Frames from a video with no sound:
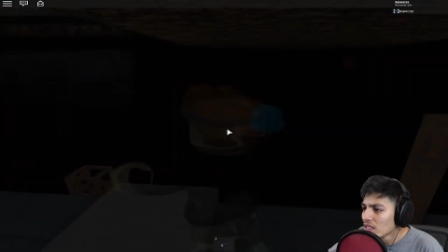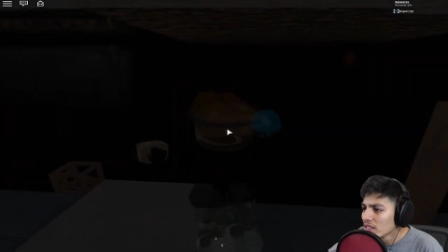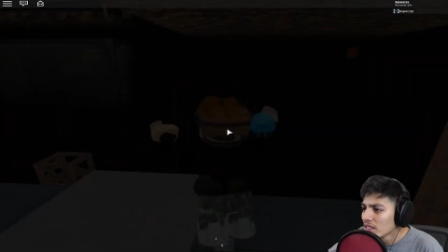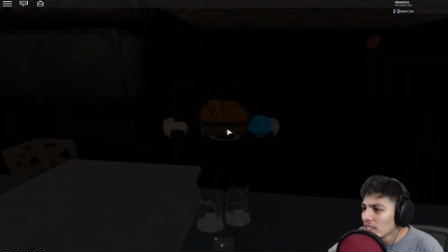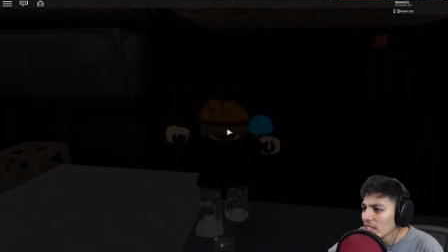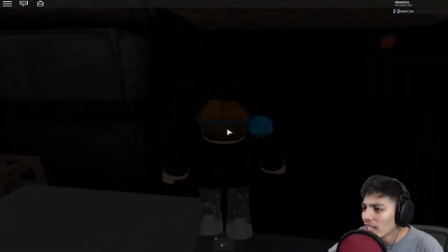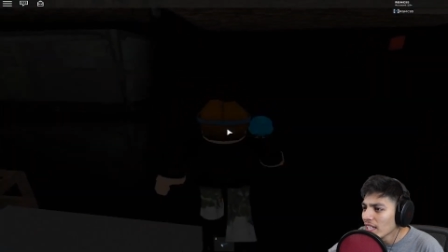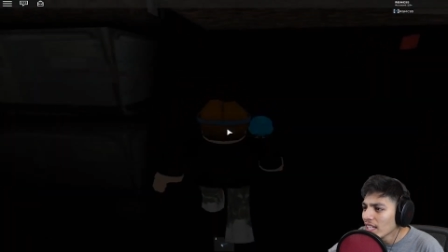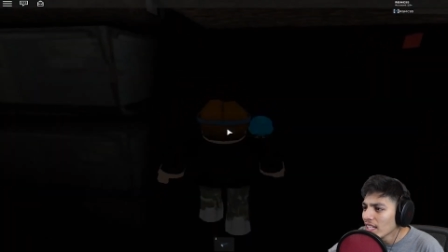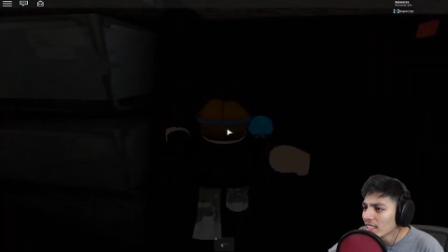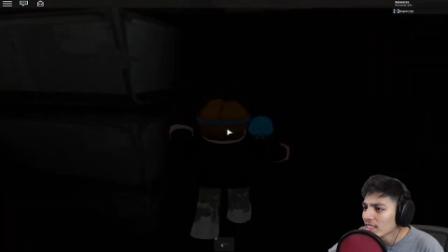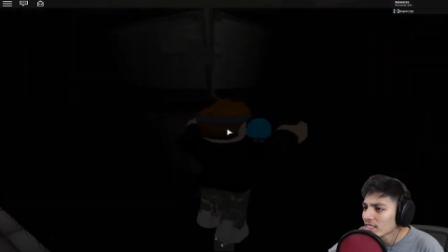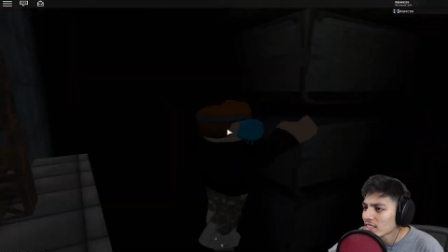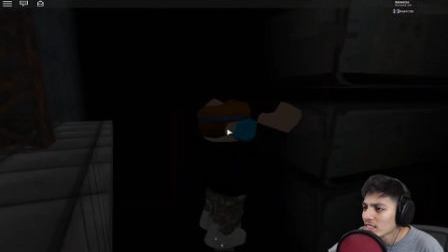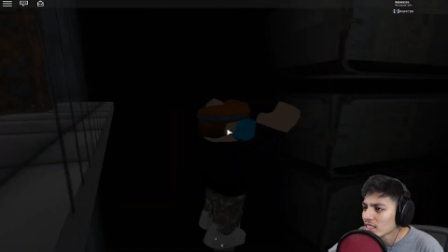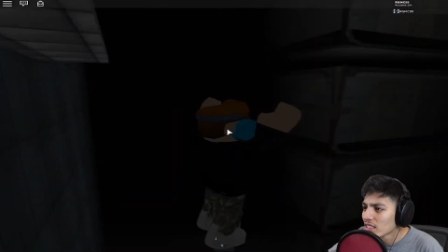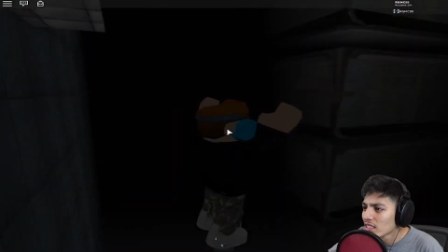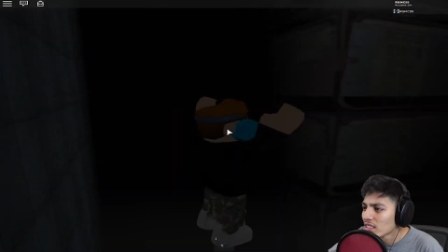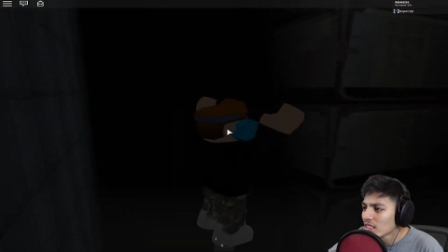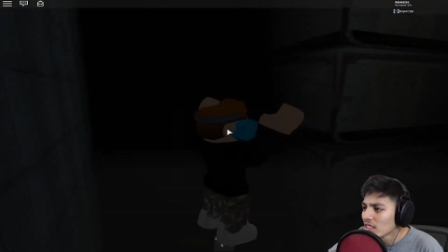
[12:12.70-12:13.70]

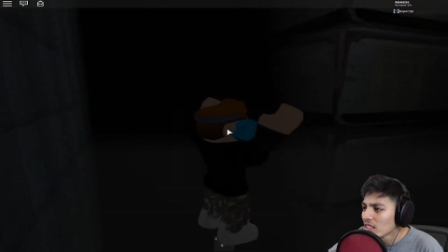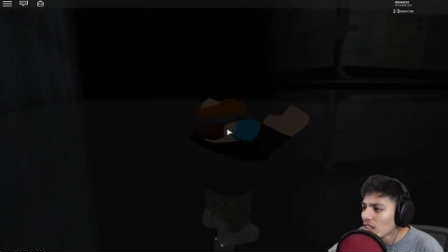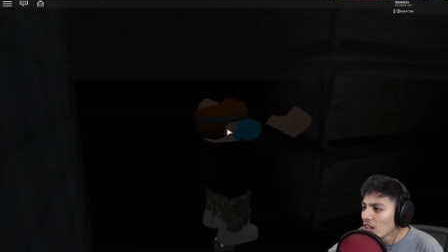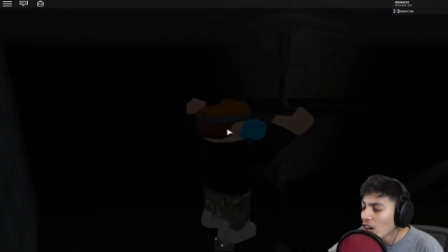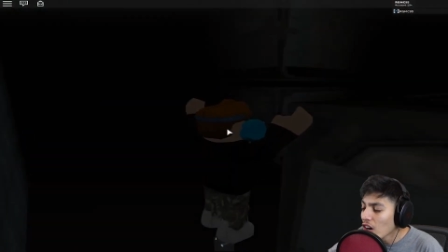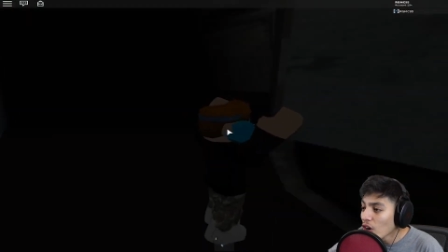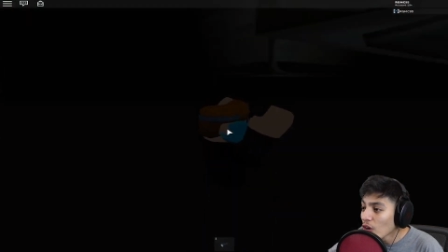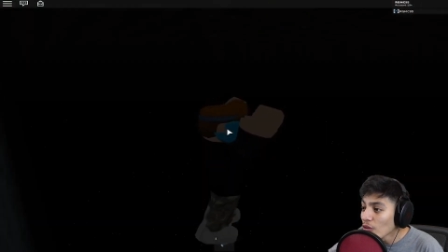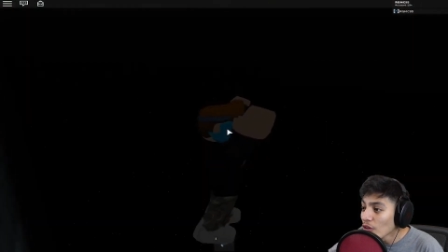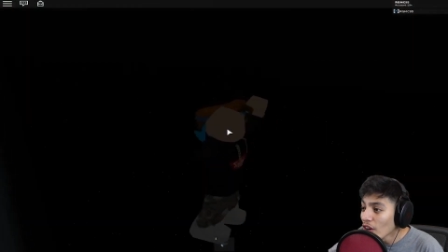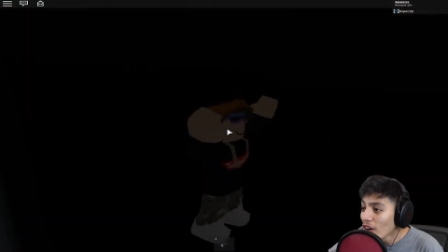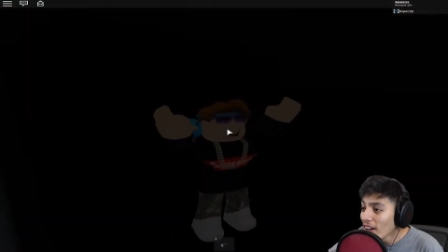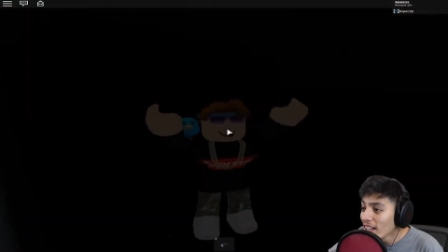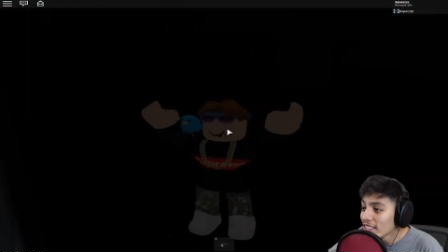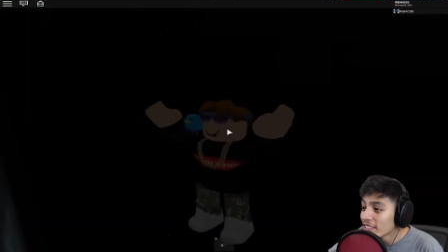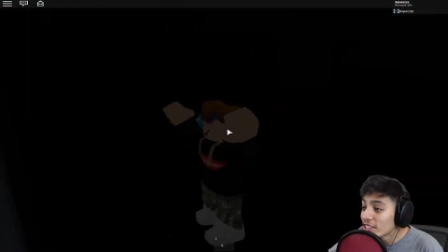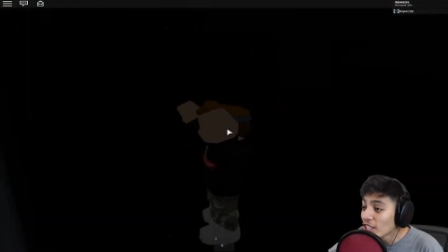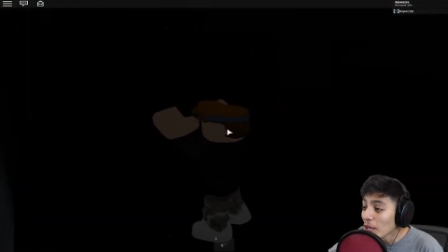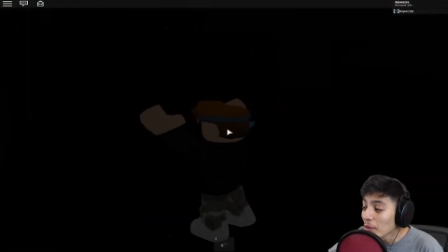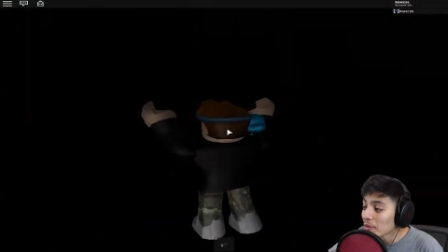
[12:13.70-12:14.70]
Yes! Oh no,
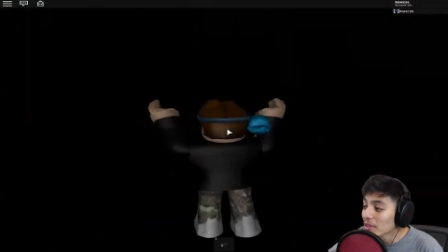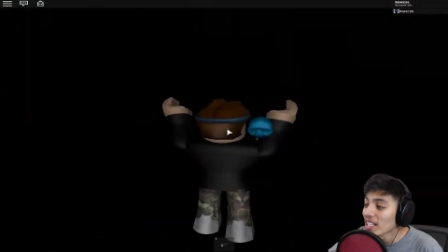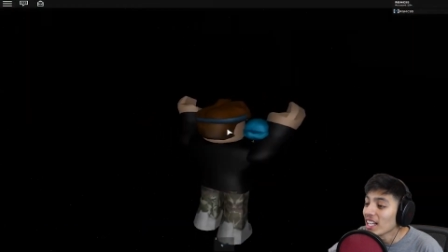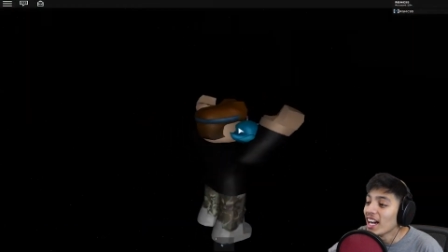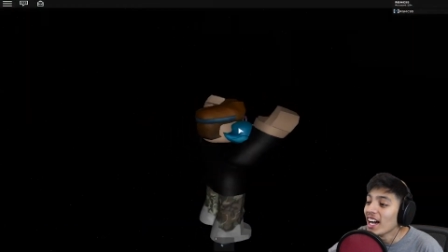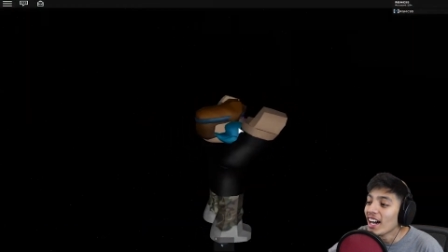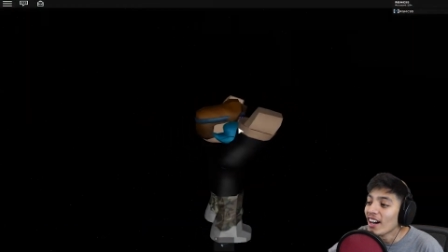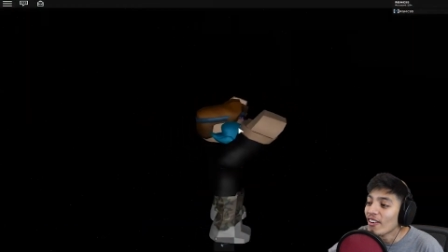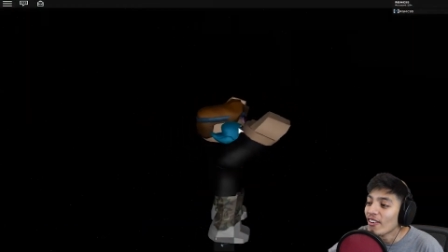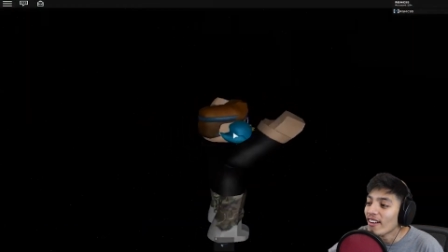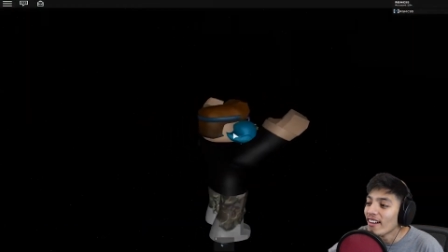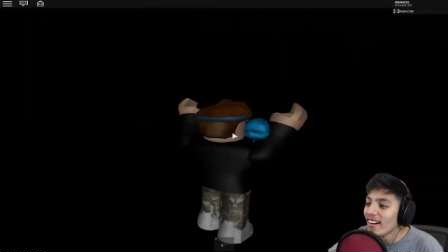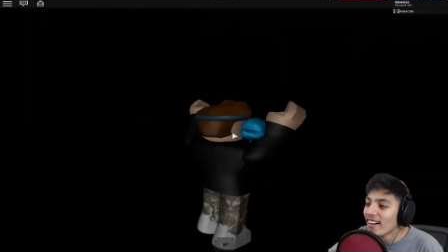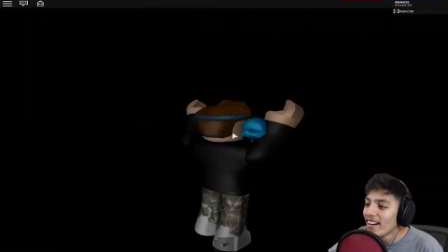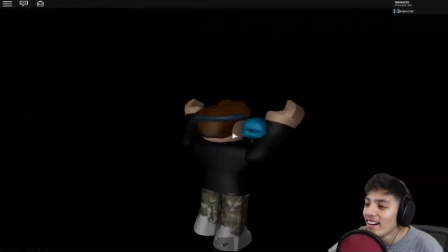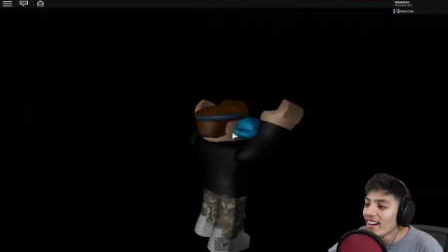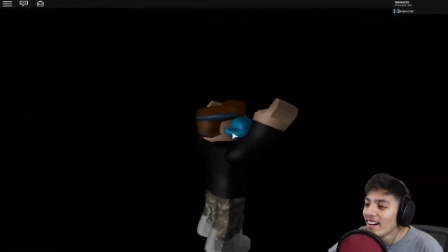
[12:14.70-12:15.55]
I jumped out!